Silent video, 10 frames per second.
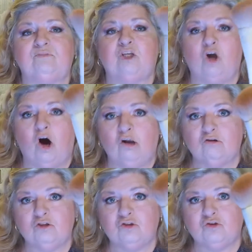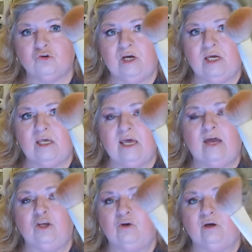the Dollar Tree
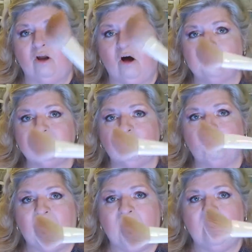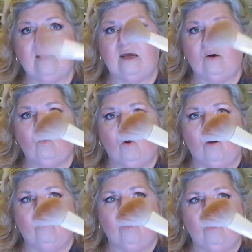and you can also buy it at
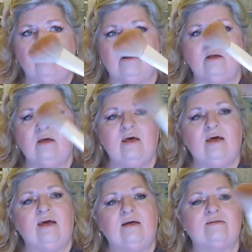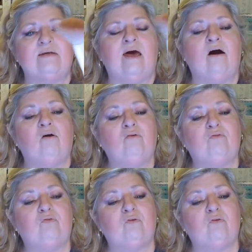Walmart. It's e.l.f.